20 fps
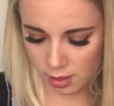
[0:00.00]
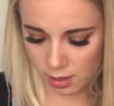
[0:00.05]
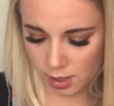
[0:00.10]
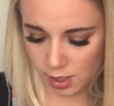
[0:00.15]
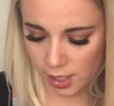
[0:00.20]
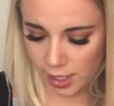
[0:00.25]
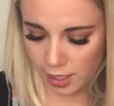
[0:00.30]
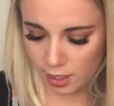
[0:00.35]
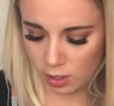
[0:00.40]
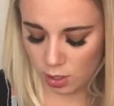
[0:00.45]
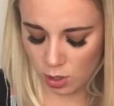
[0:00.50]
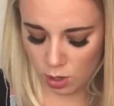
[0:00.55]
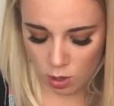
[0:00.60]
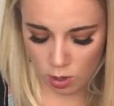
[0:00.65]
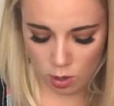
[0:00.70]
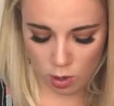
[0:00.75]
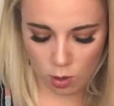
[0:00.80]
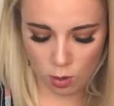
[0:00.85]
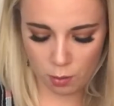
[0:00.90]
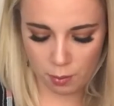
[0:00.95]
Like,
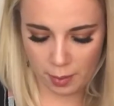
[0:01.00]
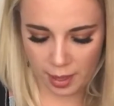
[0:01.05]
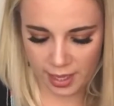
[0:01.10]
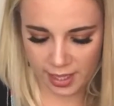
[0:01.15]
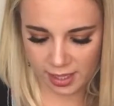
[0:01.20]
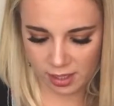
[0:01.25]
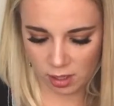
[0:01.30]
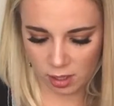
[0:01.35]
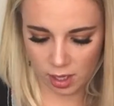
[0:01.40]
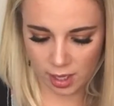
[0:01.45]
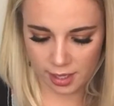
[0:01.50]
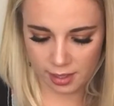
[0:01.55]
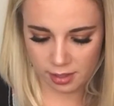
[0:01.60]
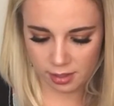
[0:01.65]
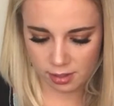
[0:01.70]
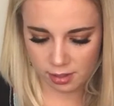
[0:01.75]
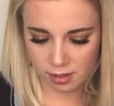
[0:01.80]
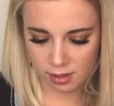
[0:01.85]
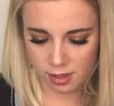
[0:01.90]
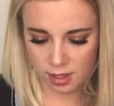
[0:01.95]
oh my god.
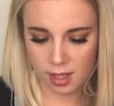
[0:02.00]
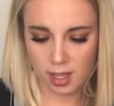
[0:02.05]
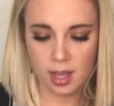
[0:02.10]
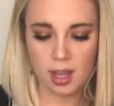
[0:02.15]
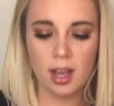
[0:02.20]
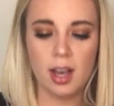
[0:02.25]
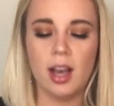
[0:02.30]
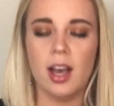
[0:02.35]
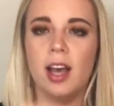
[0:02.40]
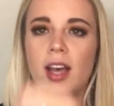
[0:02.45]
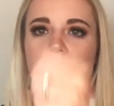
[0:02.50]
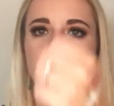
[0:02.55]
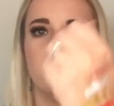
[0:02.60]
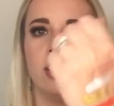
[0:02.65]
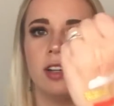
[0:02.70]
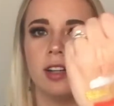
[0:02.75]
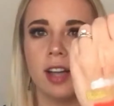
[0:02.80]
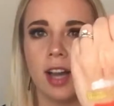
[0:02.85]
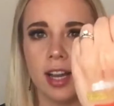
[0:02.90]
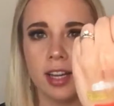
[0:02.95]
And
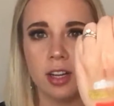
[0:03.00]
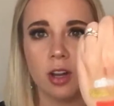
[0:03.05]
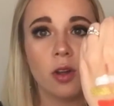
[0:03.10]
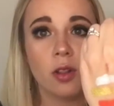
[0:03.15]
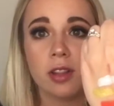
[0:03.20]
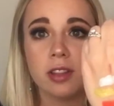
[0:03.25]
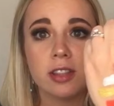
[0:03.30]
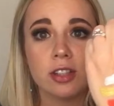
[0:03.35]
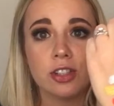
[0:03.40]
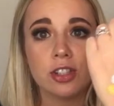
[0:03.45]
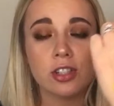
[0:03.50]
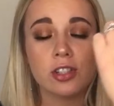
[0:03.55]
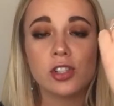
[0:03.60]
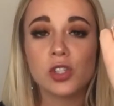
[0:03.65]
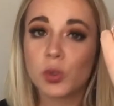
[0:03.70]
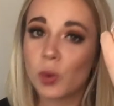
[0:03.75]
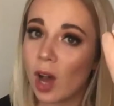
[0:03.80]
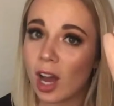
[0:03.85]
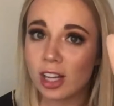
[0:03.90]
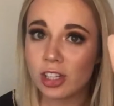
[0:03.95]
look, I know that they're just
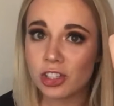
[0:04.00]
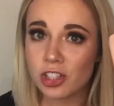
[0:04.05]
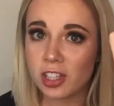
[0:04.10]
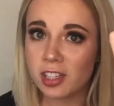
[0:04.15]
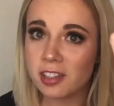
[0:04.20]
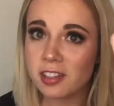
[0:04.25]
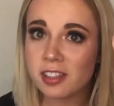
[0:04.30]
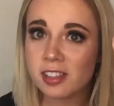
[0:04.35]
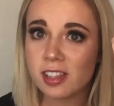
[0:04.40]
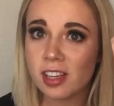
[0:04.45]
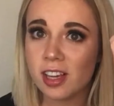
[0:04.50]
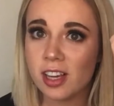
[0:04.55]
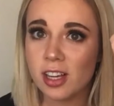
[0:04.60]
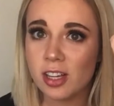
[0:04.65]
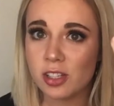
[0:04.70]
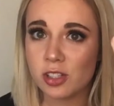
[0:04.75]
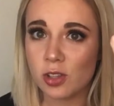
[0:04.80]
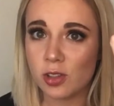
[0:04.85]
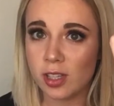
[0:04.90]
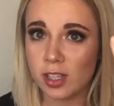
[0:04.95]
swatches,
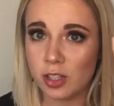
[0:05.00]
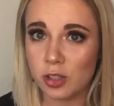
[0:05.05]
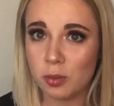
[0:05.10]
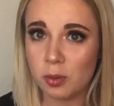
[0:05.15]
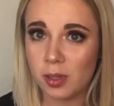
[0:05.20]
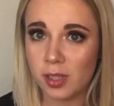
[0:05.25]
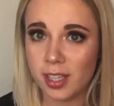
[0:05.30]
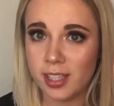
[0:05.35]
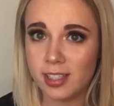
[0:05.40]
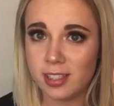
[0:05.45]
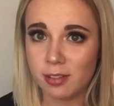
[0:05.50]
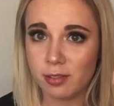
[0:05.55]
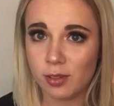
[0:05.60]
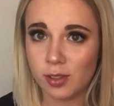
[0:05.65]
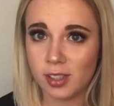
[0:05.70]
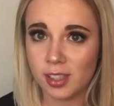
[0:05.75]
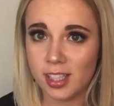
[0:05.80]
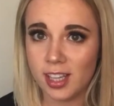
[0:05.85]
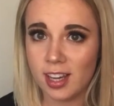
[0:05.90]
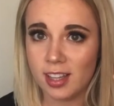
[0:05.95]
so they do play
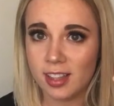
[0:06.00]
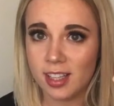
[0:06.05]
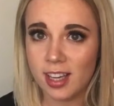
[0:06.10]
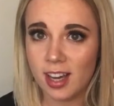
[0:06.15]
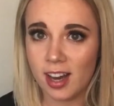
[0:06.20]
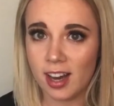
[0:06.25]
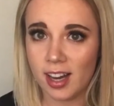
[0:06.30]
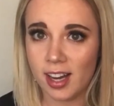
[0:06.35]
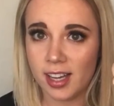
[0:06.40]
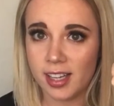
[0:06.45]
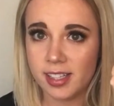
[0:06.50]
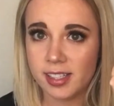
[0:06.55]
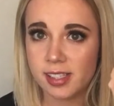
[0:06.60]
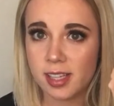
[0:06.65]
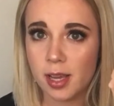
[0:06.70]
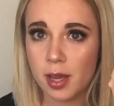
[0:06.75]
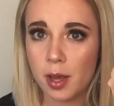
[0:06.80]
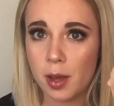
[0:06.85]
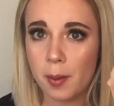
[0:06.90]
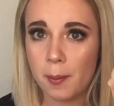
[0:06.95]
differently on the eyes,
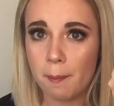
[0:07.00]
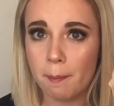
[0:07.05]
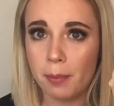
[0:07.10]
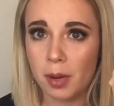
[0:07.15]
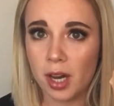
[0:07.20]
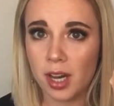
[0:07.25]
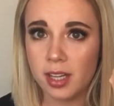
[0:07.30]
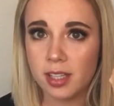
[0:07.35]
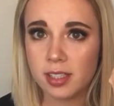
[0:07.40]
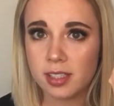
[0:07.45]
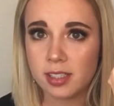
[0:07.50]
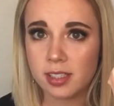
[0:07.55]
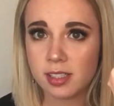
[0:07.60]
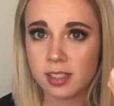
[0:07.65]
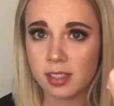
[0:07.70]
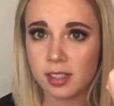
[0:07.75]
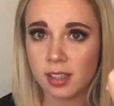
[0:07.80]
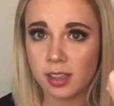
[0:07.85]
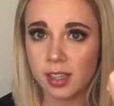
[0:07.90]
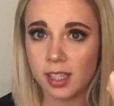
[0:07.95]
but
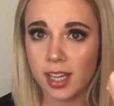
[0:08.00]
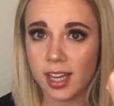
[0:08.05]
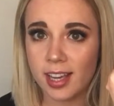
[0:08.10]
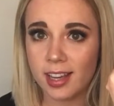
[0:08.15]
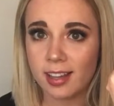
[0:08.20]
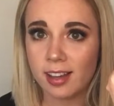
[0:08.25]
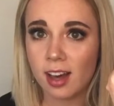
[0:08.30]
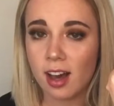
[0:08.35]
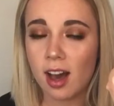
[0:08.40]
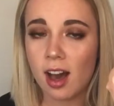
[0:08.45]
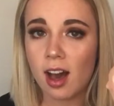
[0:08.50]
like,